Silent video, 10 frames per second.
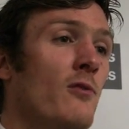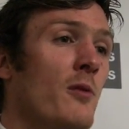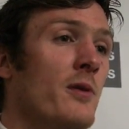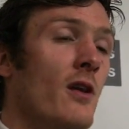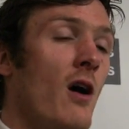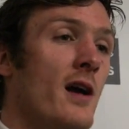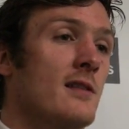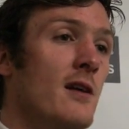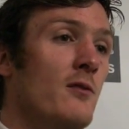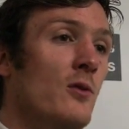rugby at the
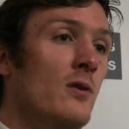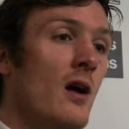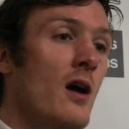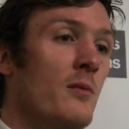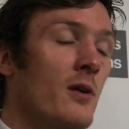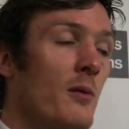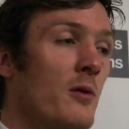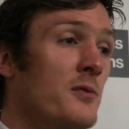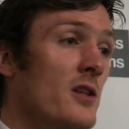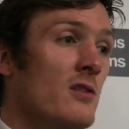highest level, a
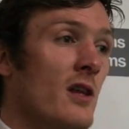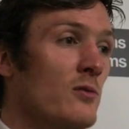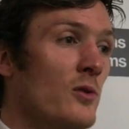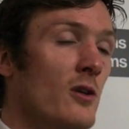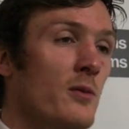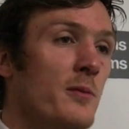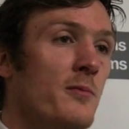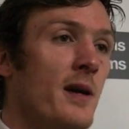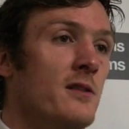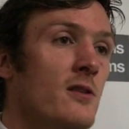club competition. That's what you've got to be
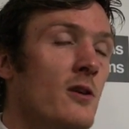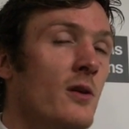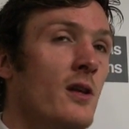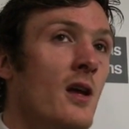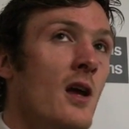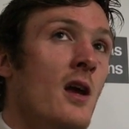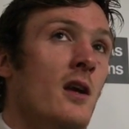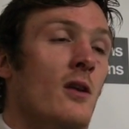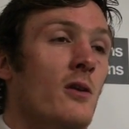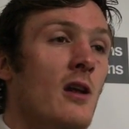prepared to do, and
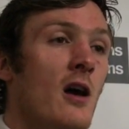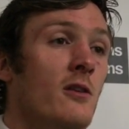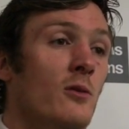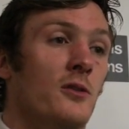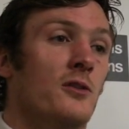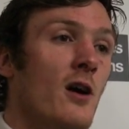you know, you're learning all